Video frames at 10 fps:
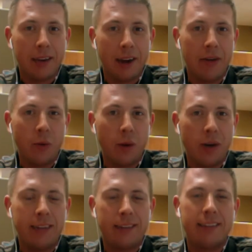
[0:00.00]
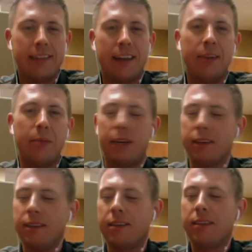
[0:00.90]
I don't know where he says that,
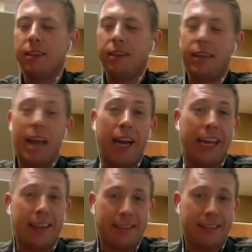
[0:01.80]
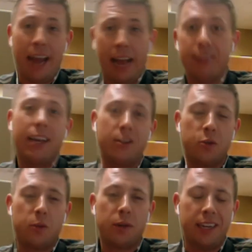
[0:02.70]
because now I can't say, as
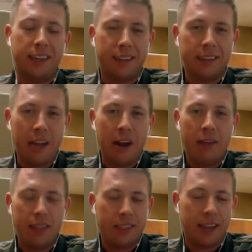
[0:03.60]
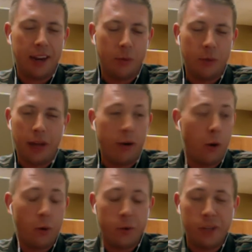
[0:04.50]
Jesus Martinez says. Now I have to say, well, I don't
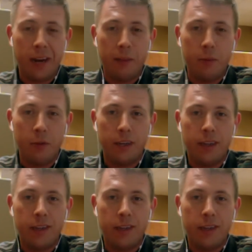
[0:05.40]
know who said it in the movie.